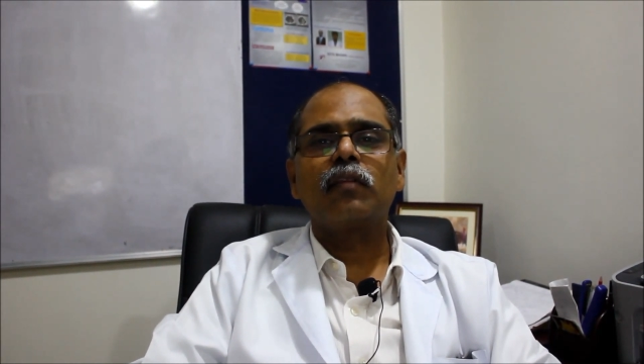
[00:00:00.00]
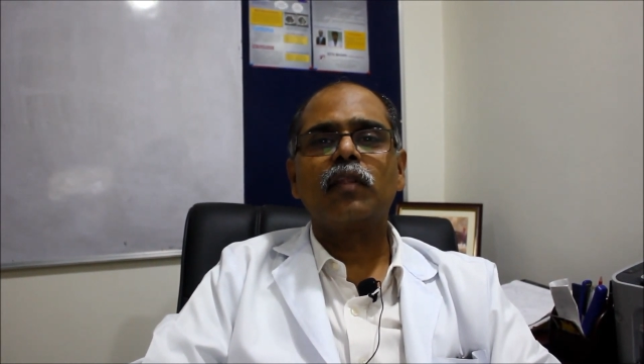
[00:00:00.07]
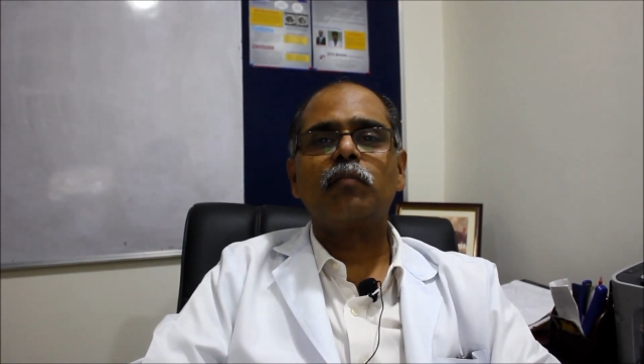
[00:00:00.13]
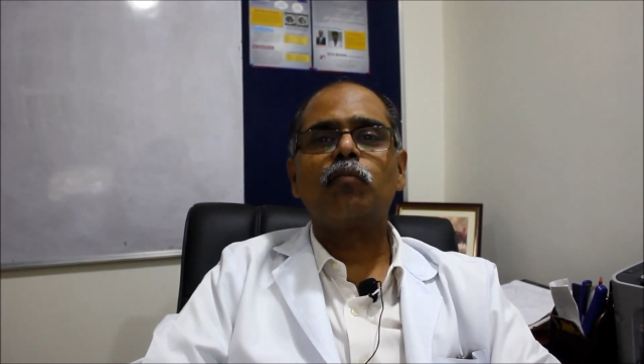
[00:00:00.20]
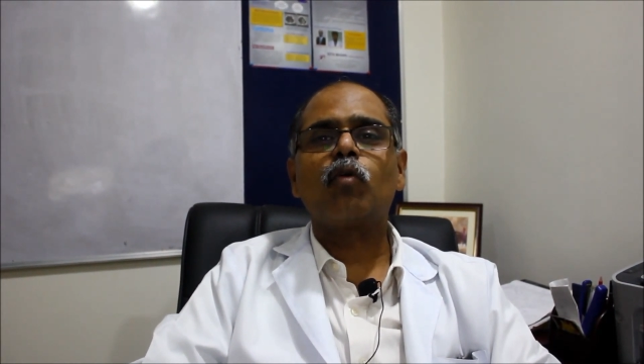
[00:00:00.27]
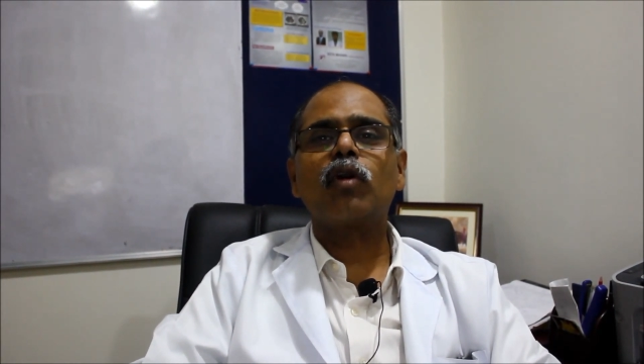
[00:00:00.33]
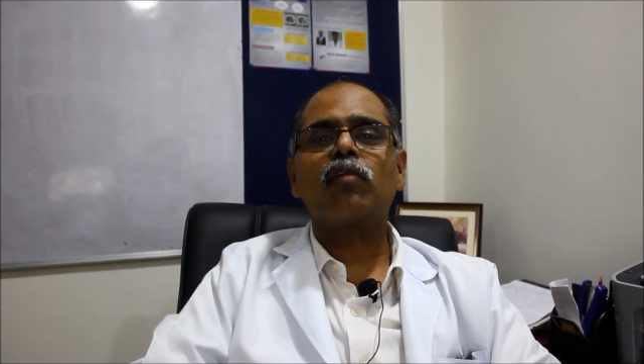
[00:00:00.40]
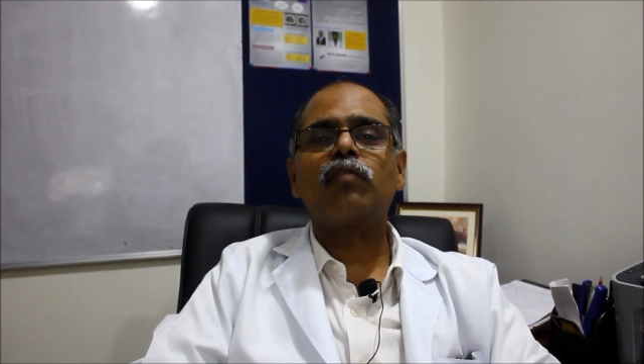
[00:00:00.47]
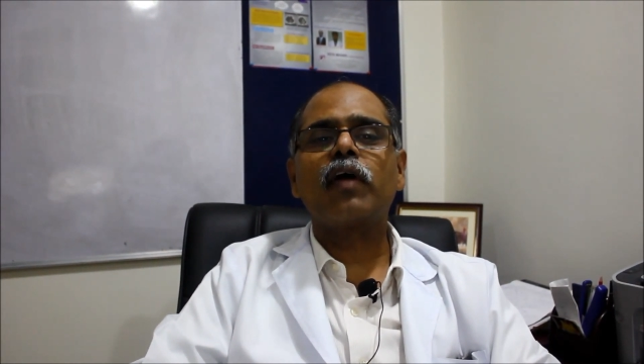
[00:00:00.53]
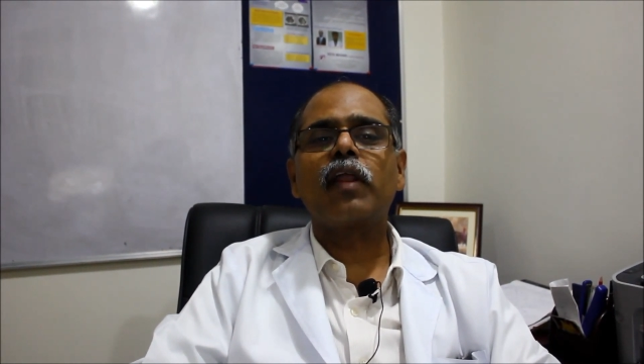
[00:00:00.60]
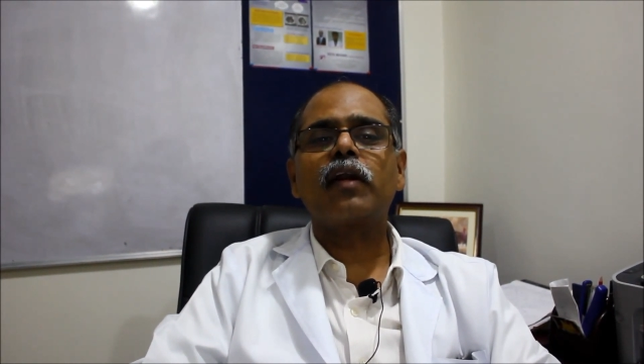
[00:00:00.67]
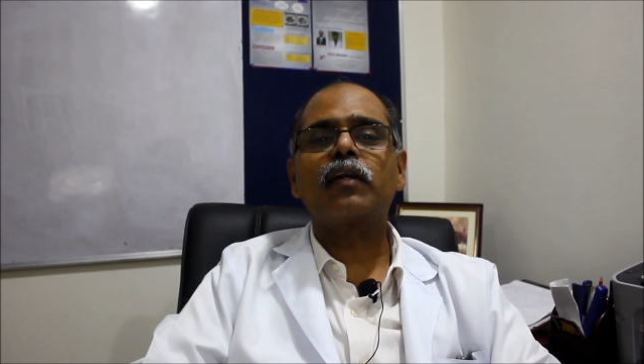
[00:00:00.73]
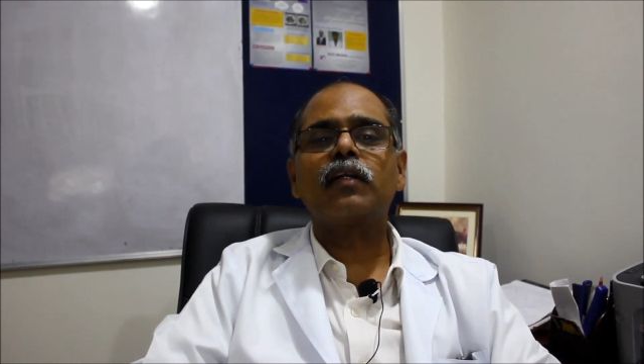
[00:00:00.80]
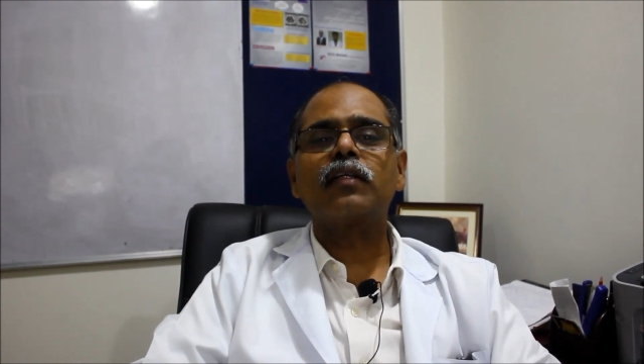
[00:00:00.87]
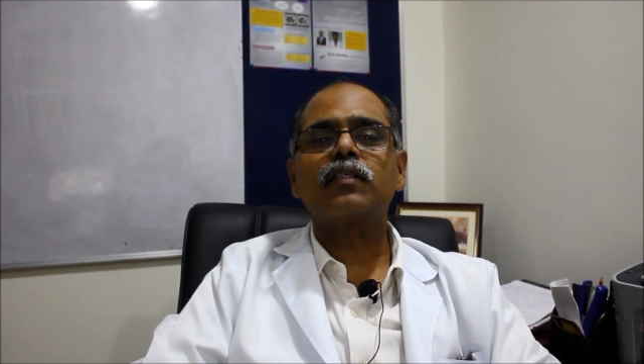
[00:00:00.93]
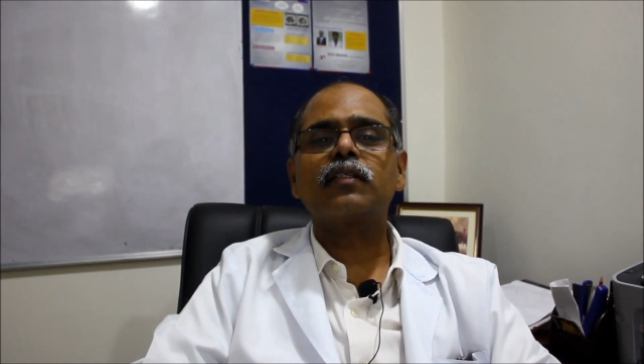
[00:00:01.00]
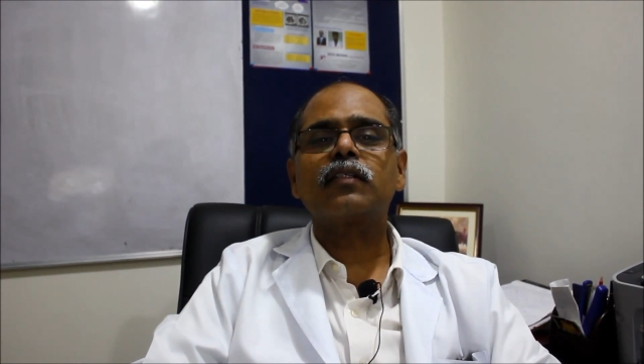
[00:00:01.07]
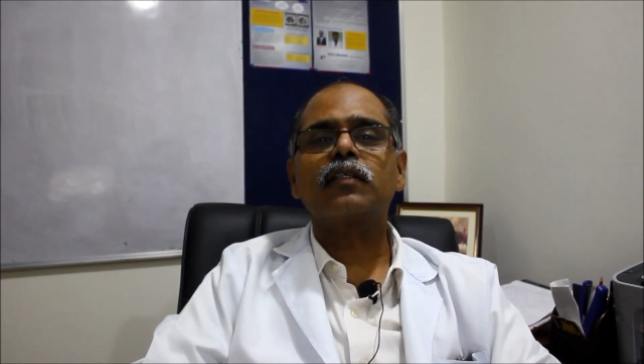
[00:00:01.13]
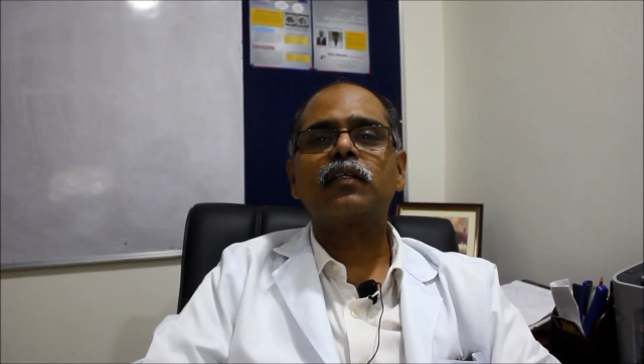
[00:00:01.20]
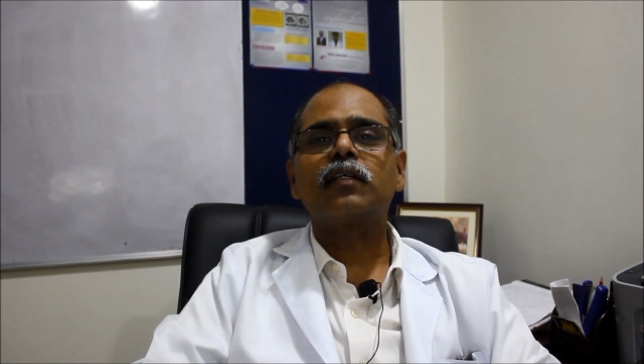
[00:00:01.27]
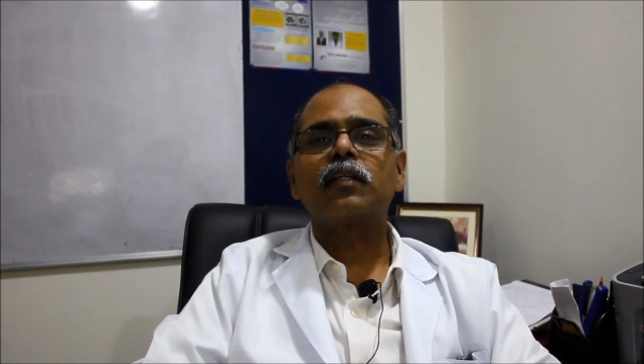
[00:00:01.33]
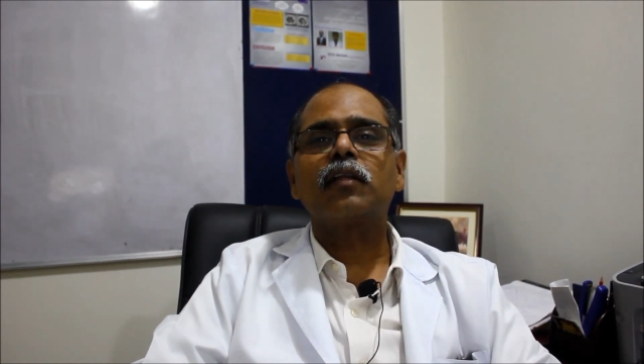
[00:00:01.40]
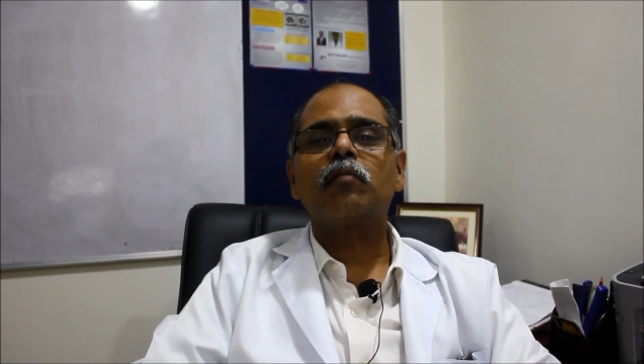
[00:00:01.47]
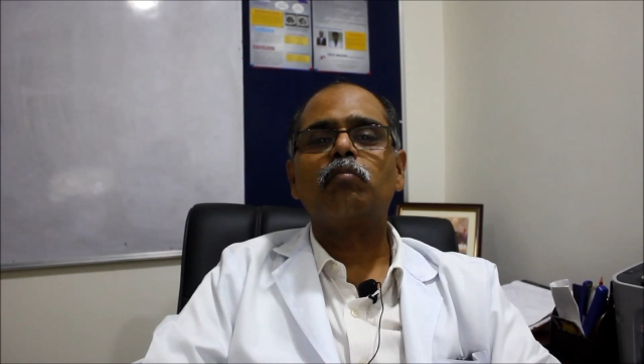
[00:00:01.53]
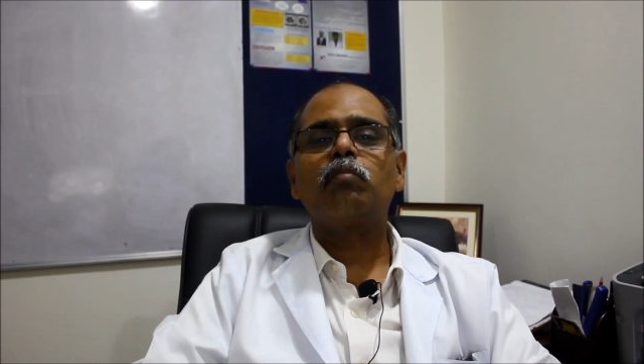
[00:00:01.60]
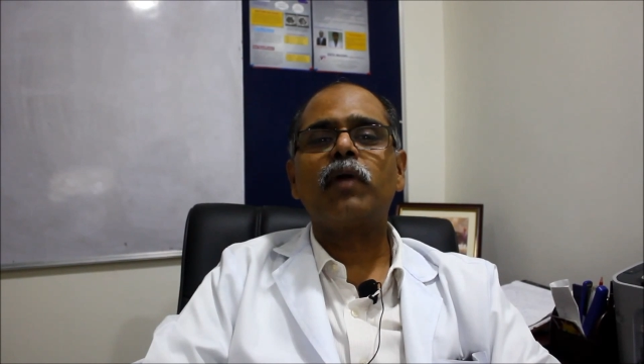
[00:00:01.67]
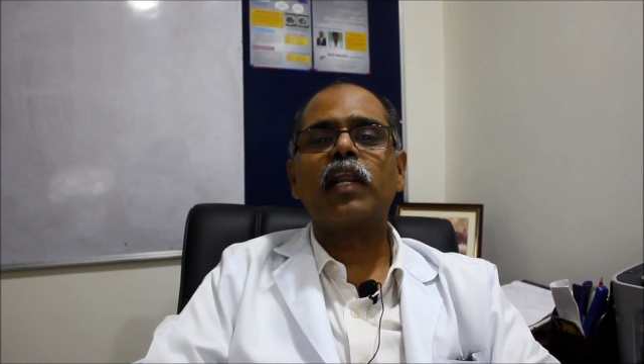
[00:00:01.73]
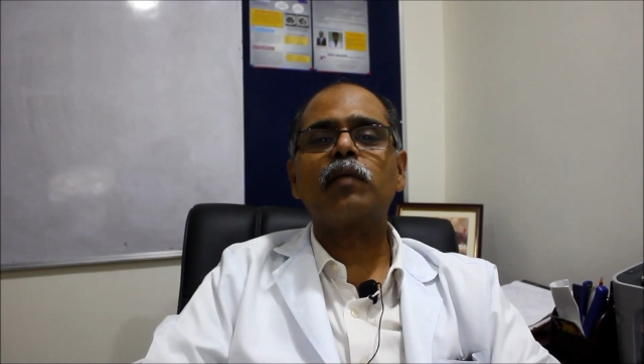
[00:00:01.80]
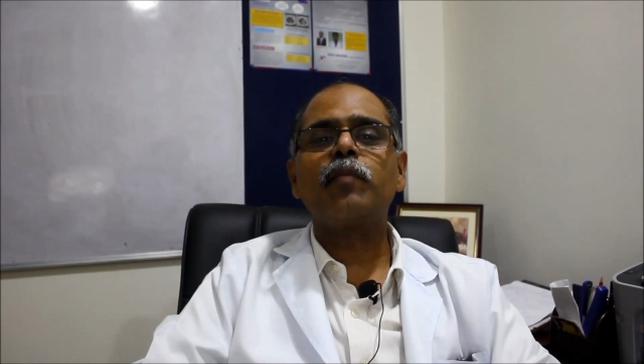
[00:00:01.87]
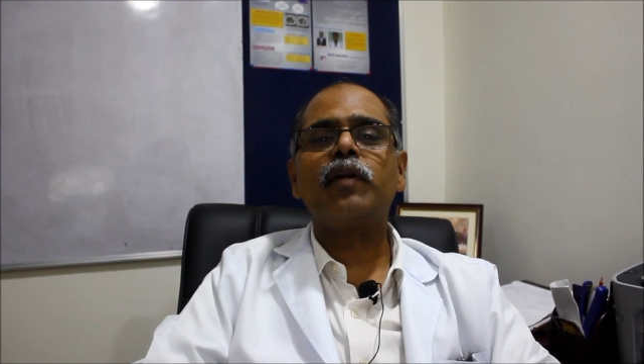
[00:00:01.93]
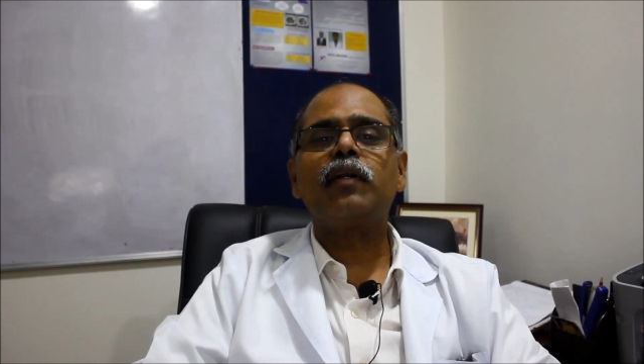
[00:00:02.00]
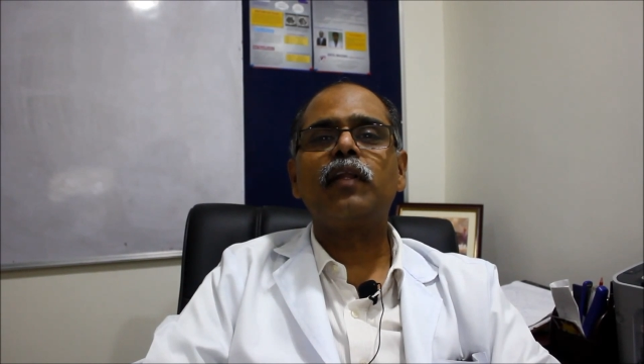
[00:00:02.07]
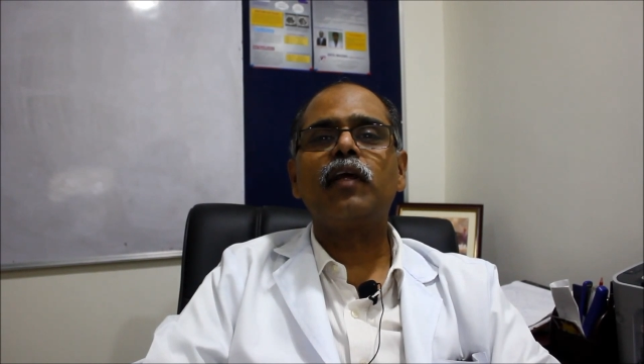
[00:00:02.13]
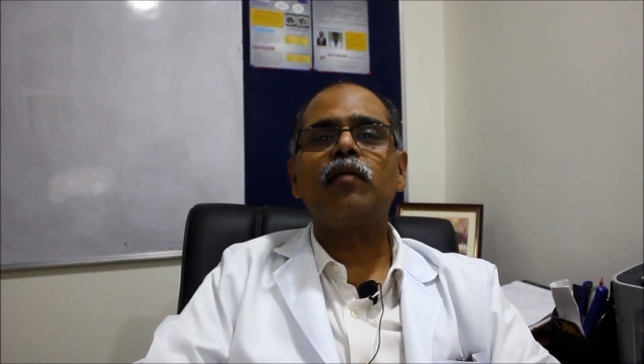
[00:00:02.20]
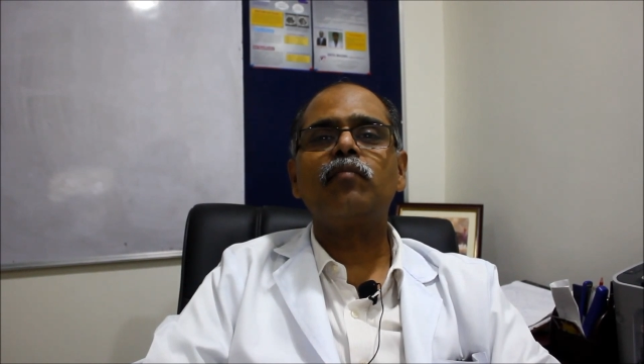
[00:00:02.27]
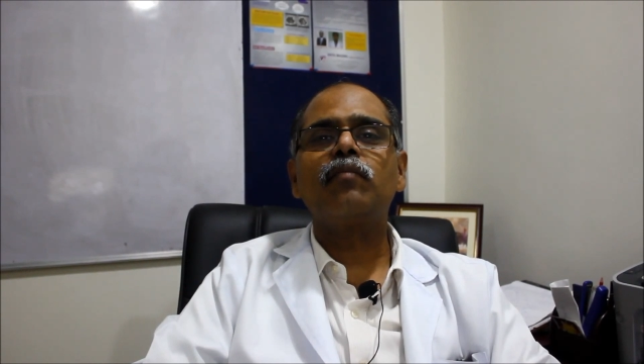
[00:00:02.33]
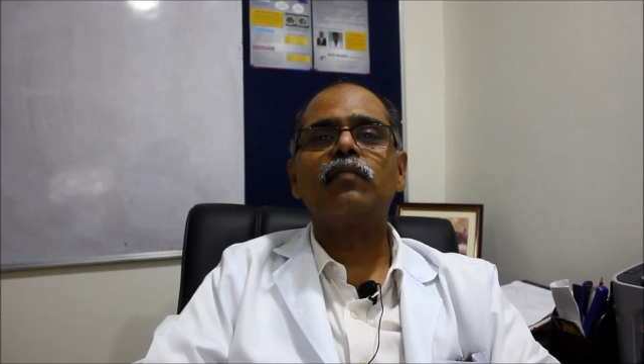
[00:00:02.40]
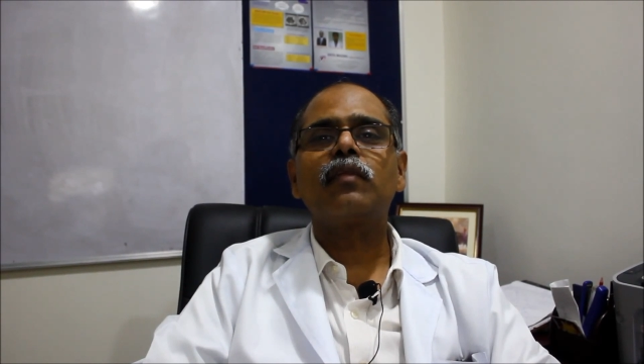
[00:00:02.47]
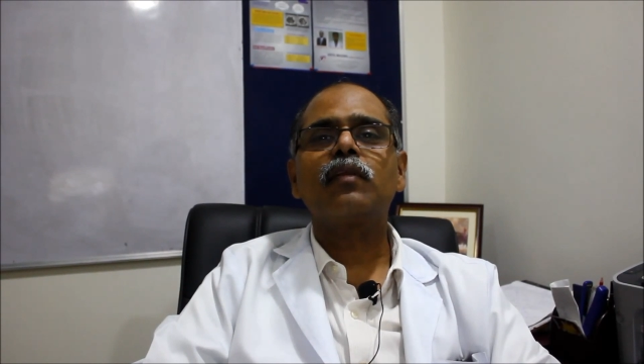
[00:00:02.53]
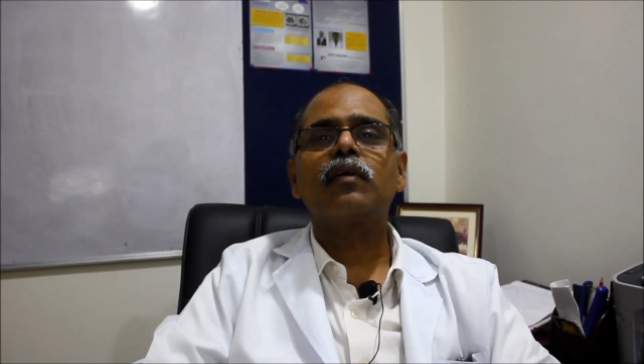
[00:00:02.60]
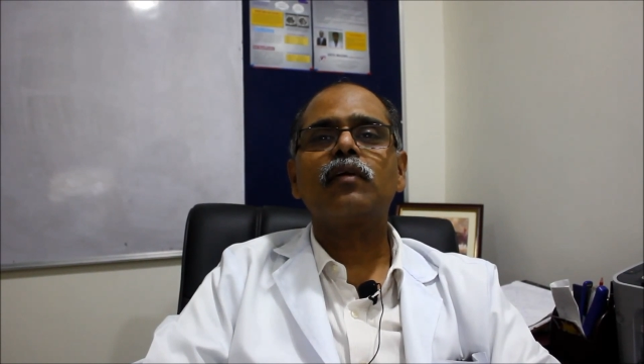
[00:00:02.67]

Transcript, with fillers: the Board of Directors, Management Team,